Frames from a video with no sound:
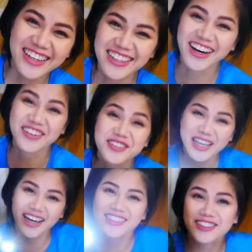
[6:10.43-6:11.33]
Yeah, it was
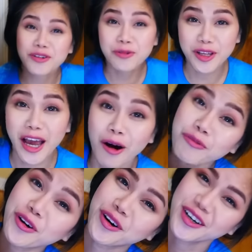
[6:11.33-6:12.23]
actually really
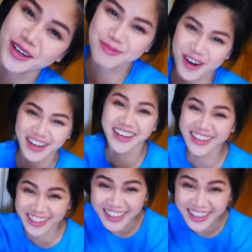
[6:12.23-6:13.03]
helpful and bright.